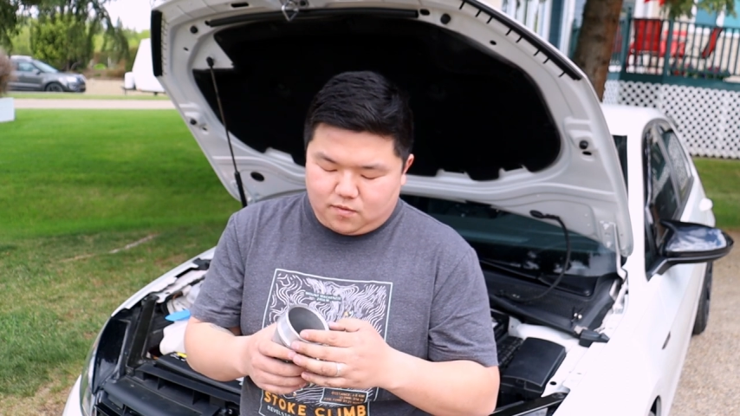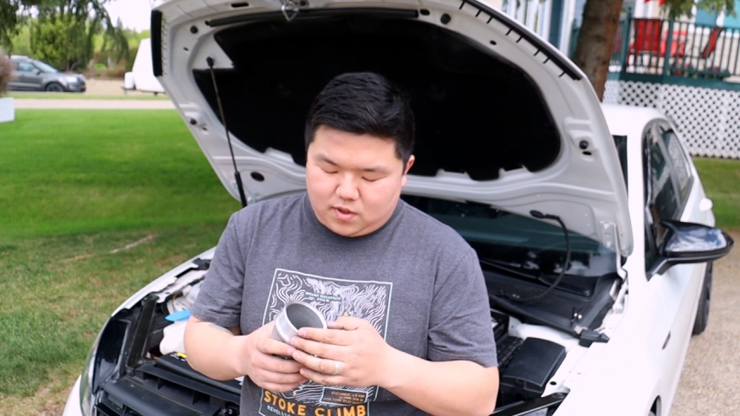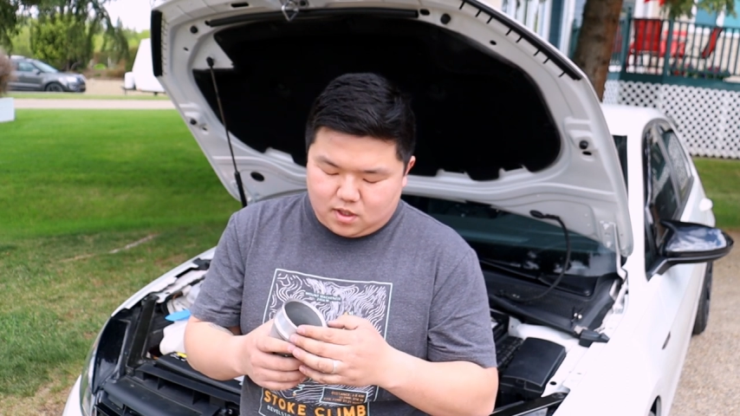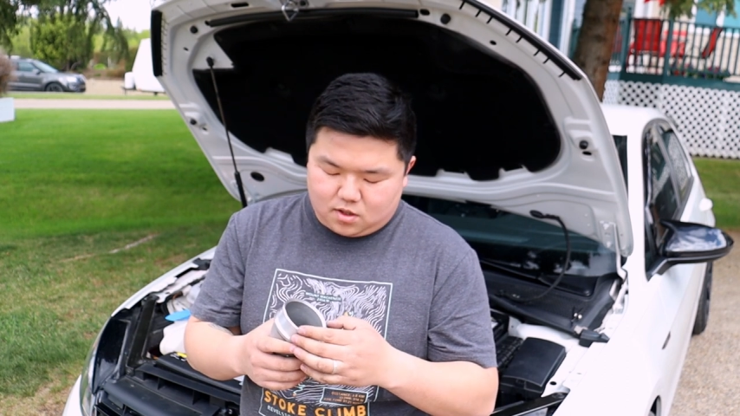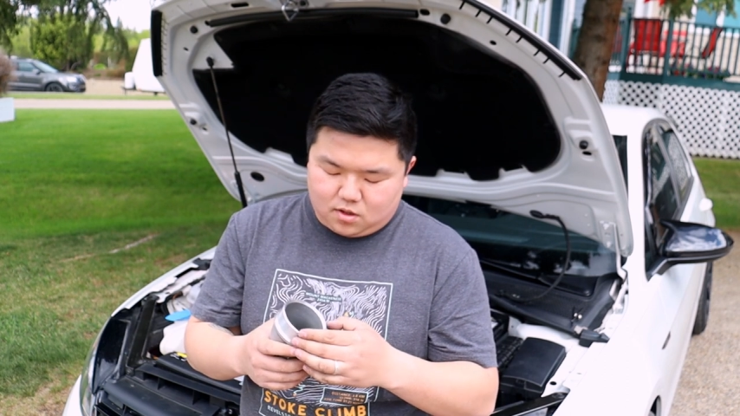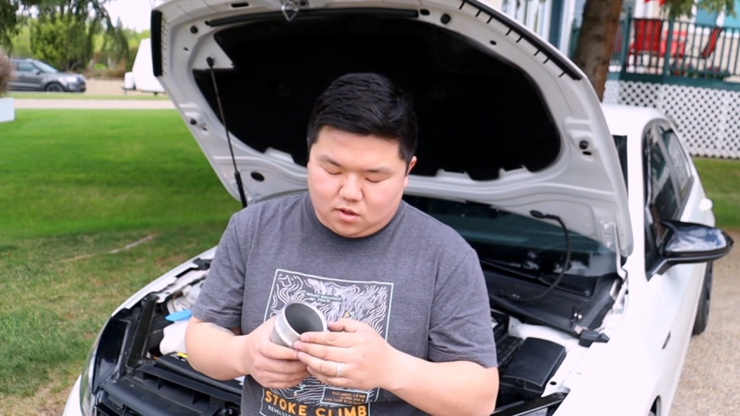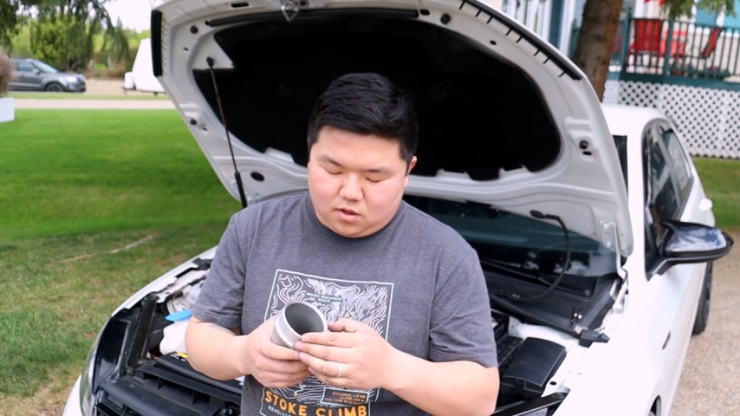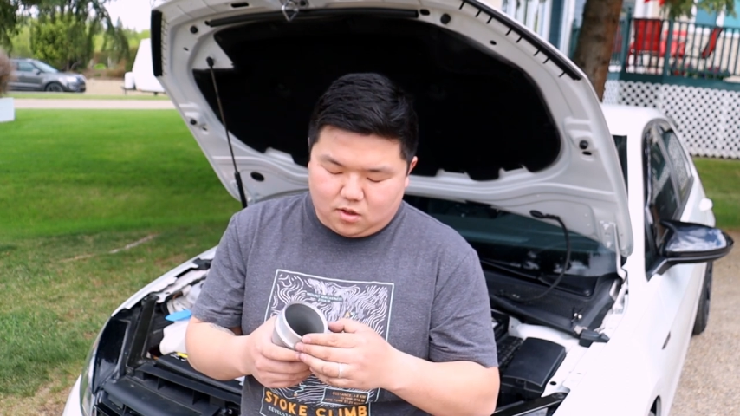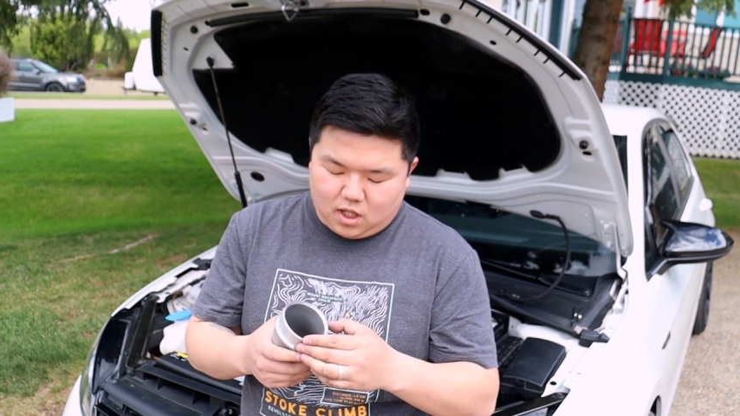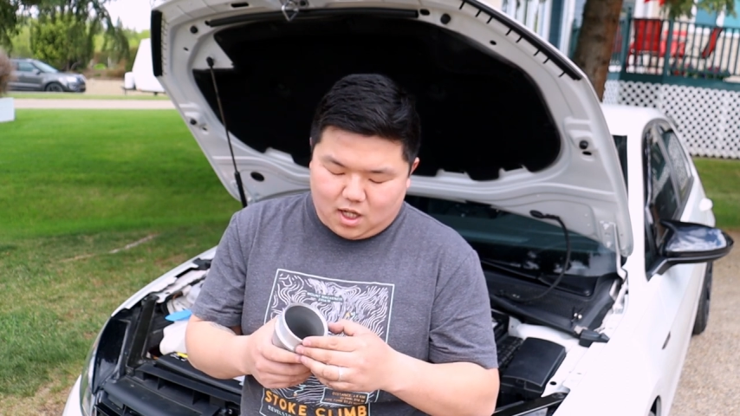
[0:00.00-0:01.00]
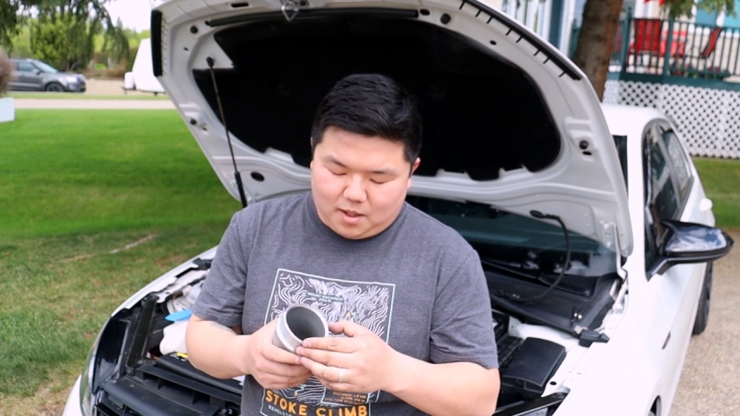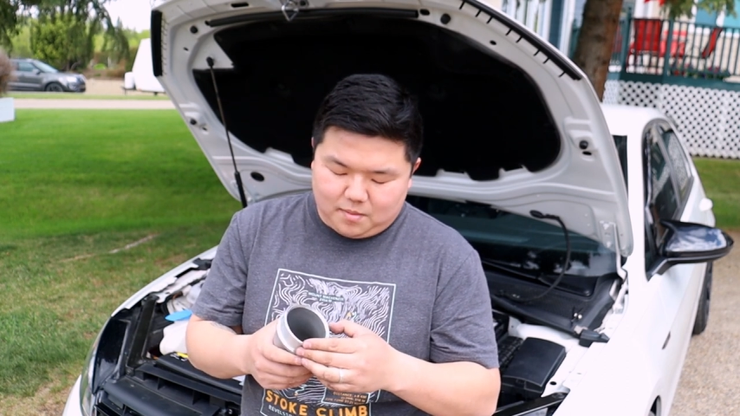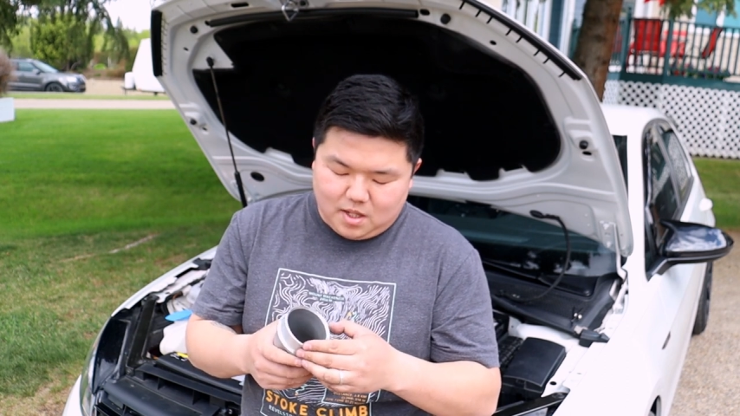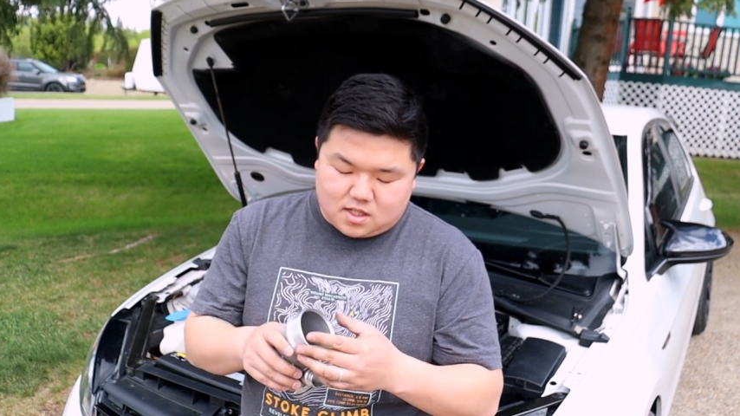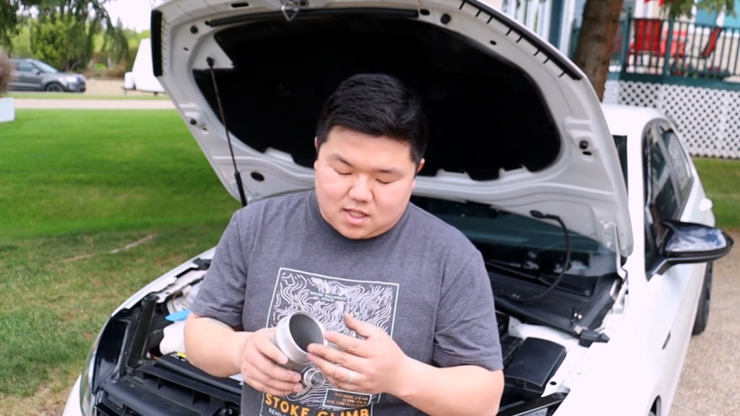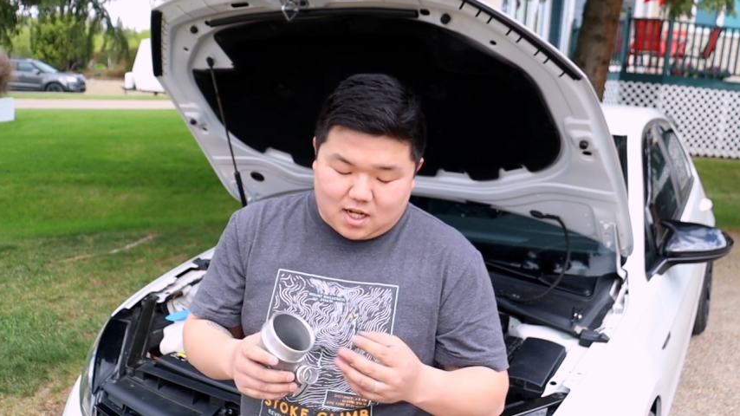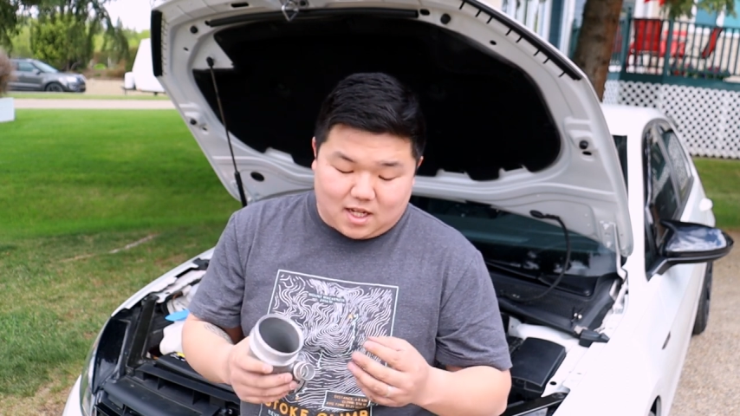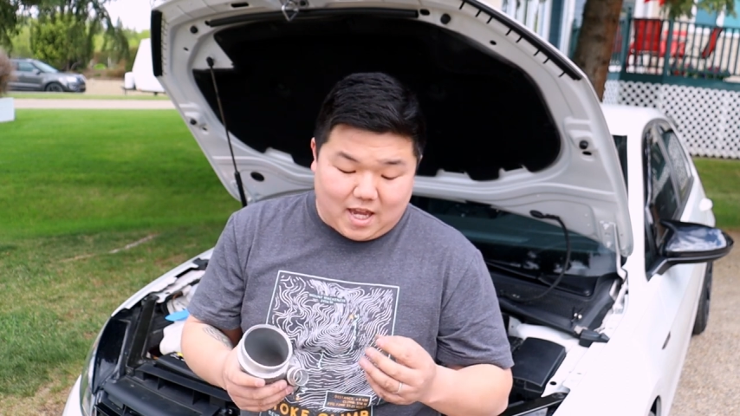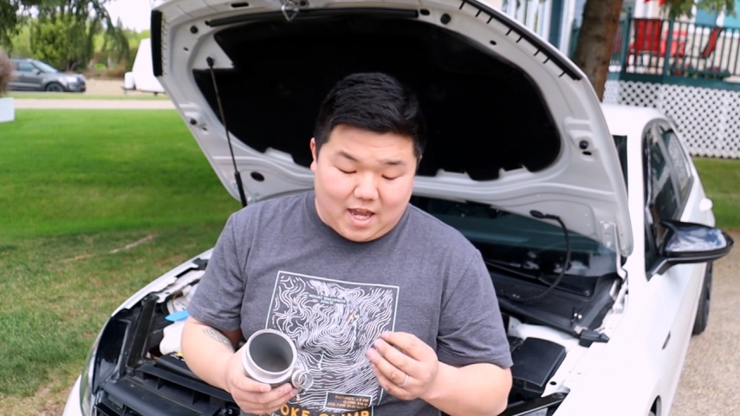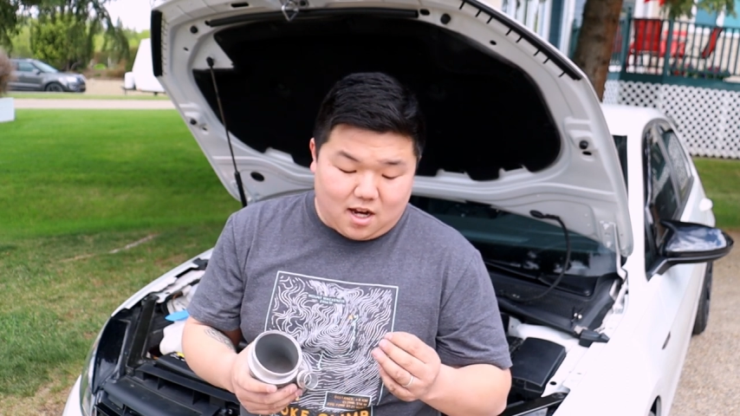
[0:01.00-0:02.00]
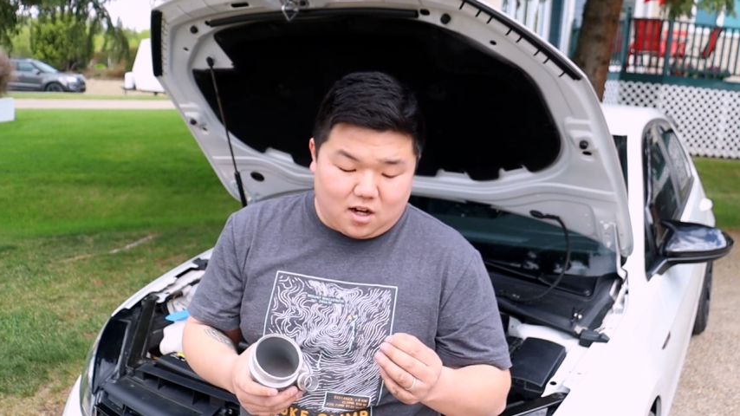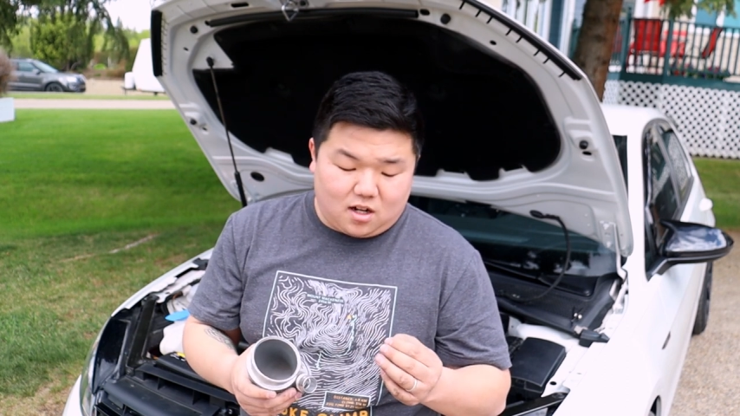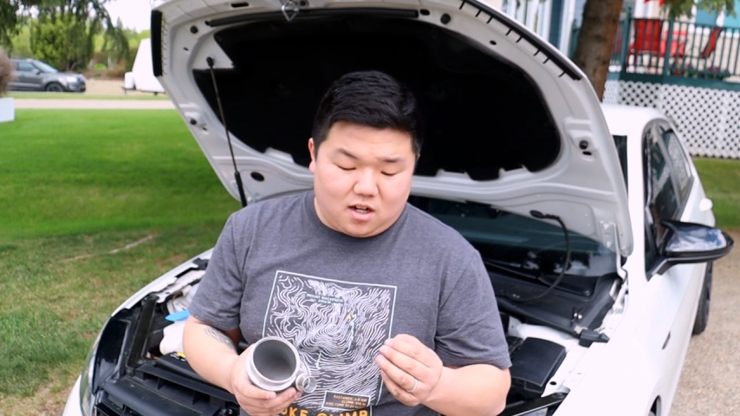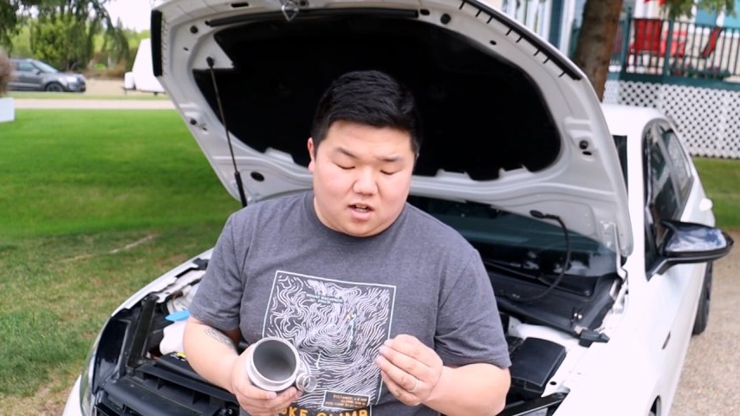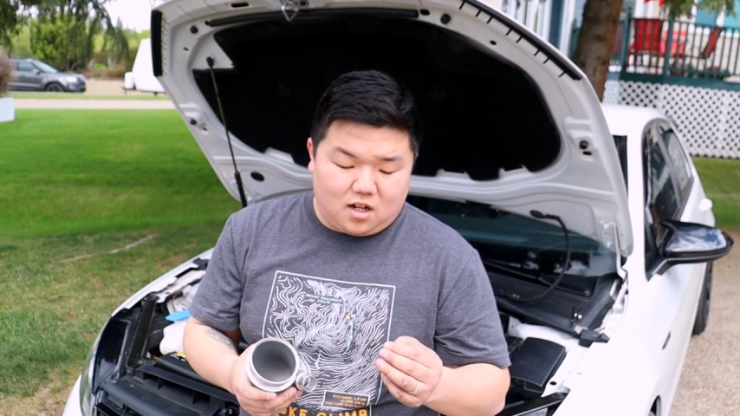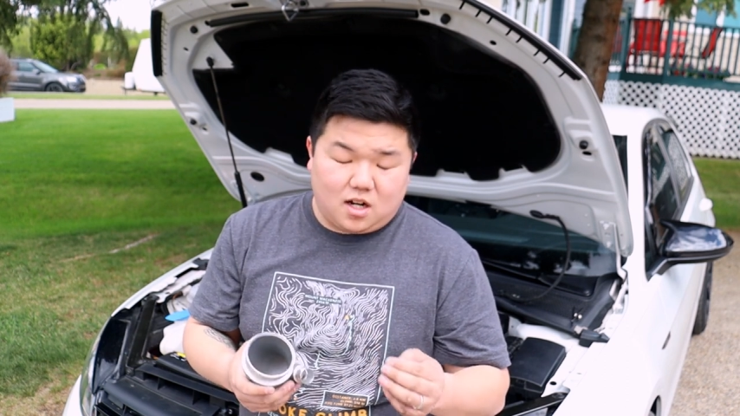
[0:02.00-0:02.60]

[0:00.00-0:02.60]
vehicle suck air